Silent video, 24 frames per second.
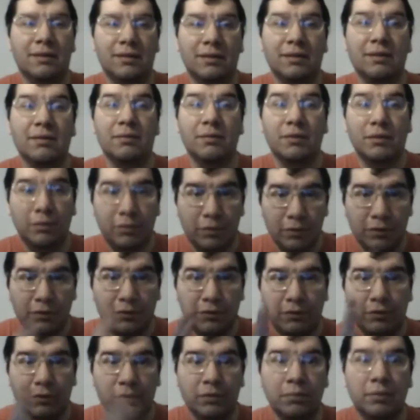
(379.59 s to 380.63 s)
um, the real
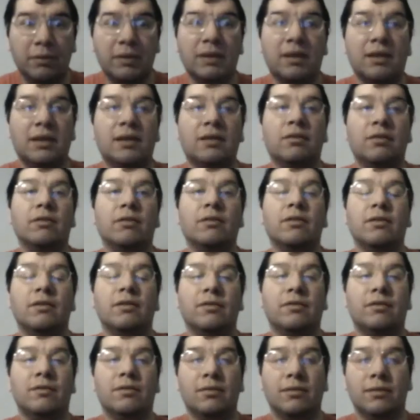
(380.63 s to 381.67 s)
story behind all
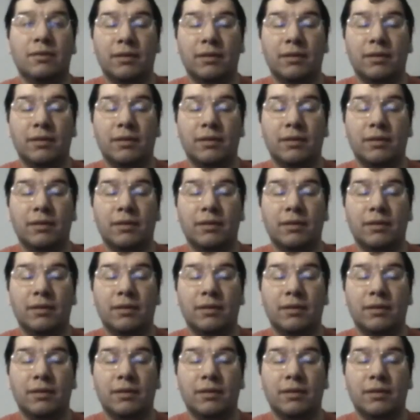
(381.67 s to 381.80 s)
this